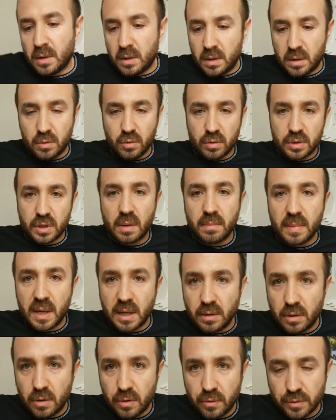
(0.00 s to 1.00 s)
those are my
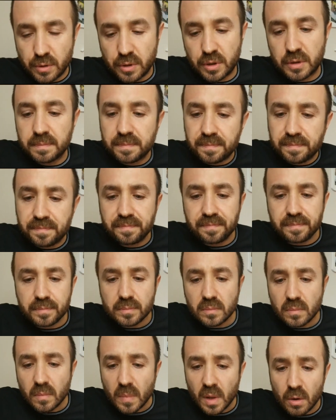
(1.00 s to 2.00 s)
notes.
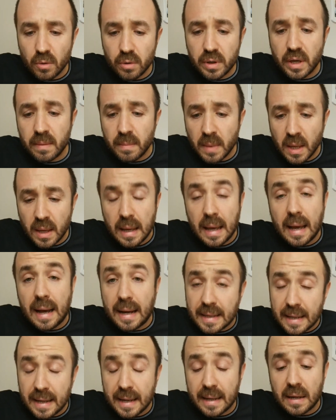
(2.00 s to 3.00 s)
Okay,
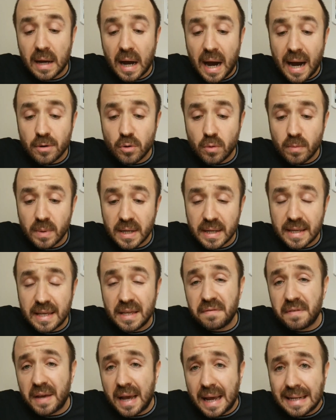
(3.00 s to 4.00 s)
again, I don't want to
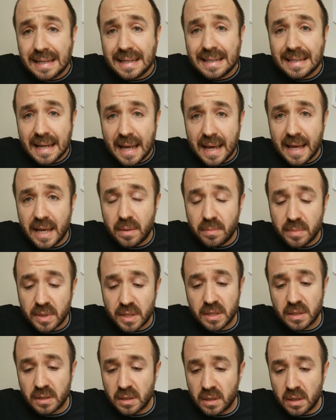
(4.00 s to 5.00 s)
give any
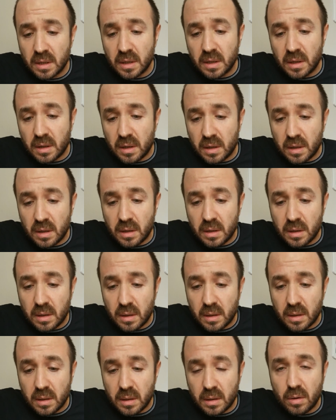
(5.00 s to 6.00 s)
names
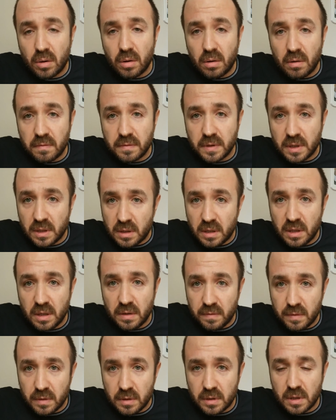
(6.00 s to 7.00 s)
of the
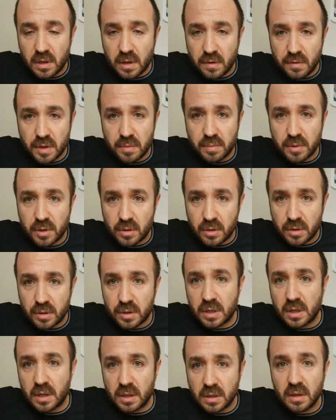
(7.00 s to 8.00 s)
TV series
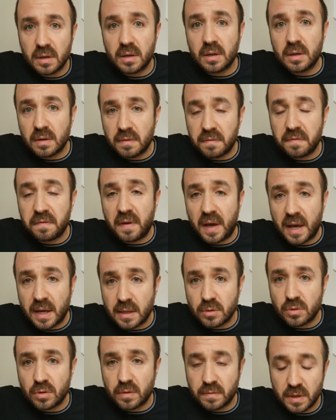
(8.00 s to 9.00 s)
because the
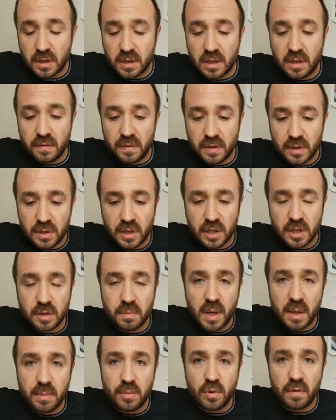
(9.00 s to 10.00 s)
fans of the TV series
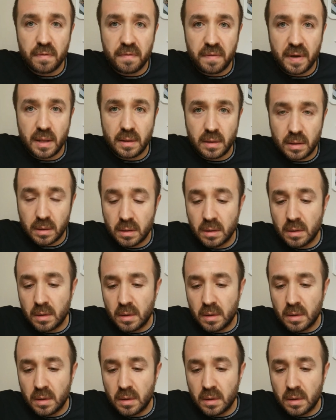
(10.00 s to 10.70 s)
may be offended,